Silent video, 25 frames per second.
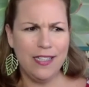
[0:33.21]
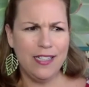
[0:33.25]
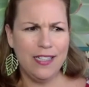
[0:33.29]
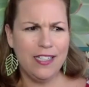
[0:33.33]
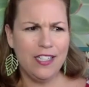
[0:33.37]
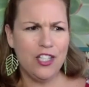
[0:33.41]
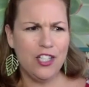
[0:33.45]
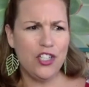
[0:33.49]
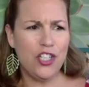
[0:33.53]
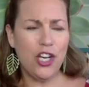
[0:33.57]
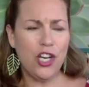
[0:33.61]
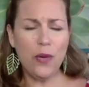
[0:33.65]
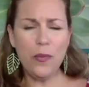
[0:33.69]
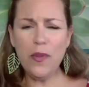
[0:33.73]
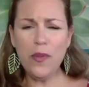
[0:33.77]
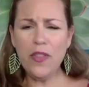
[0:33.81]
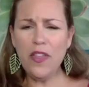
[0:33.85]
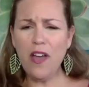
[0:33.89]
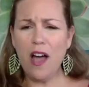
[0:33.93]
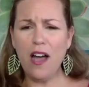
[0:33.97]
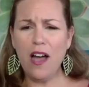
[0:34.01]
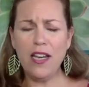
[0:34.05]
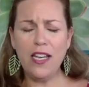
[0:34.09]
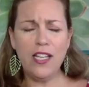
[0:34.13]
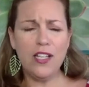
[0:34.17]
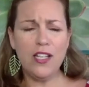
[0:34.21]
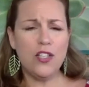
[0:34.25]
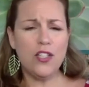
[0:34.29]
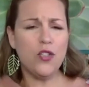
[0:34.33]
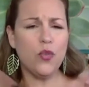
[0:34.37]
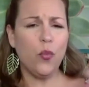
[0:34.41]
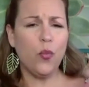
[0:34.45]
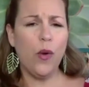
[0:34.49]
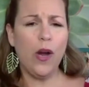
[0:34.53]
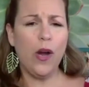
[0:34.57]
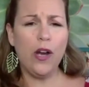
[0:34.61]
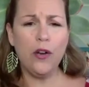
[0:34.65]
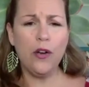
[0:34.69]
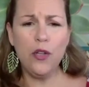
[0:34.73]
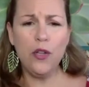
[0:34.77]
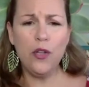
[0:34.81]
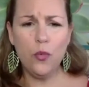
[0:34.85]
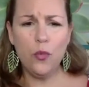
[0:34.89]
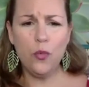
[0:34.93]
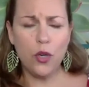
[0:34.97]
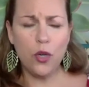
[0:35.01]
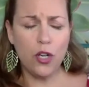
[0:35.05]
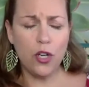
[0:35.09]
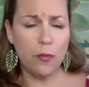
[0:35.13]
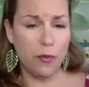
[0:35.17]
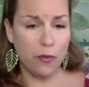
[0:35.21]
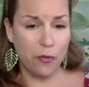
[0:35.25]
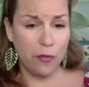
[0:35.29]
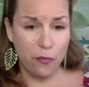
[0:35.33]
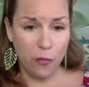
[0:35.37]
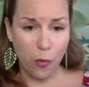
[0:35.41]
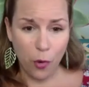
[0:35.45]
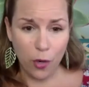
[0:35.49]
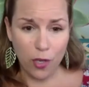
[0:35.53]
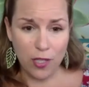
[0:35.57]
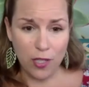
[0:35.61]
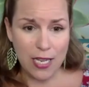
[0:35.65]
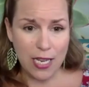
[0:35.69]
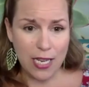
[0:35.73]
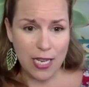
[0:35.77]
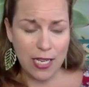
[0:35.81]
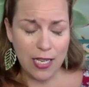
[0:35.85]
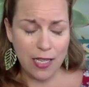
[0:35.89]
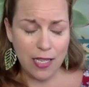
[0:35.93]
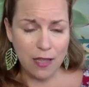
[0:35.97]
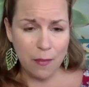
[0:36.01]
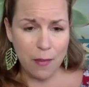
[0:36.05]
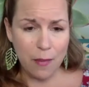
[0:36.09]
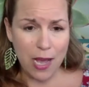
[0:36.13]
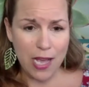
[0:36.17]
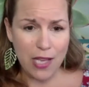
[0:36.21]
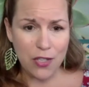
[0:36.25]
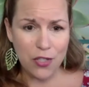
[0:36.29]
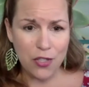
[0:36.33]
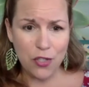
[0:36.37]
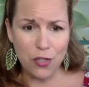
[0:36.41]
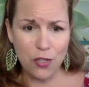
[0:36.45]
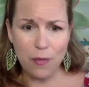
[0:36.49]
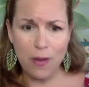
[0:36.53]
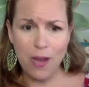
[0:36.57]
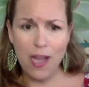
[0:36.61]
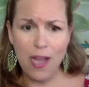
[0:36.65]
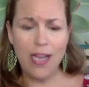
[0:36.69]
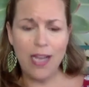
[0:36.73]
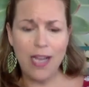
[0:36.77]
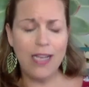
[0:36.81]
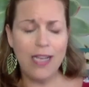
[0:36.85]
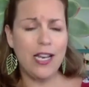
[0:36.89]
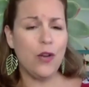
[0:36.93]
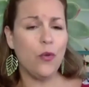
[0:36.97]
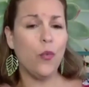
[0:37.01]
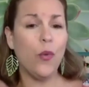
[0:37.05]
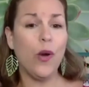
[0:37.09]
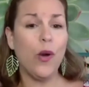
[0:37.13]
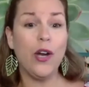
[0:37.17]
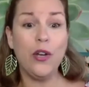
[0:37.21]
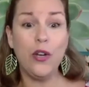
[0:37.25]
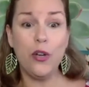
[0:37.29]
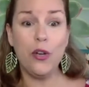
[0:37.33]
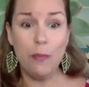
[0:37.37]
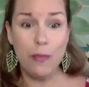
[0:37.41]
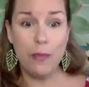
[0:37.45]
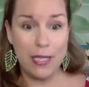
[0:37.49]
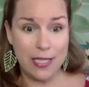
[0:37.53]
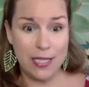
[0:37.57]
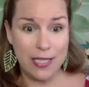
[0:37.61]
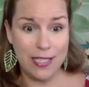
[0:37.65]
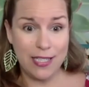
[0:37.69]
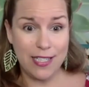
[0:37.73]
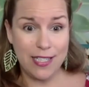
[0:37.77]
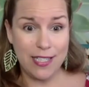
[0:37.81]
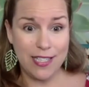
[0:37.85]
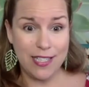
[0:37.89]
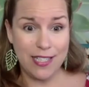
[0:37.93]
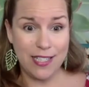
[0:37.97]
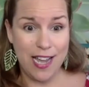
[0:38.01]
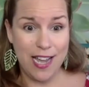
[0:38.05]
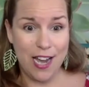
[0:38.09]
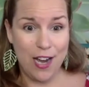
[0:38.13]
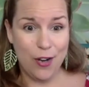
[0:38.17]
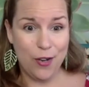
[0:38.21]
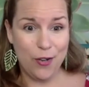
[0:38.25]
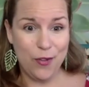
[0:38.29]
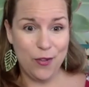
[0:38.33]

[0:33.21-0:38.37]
sharing with the audience where you were before taking the mastermind and where your business is now.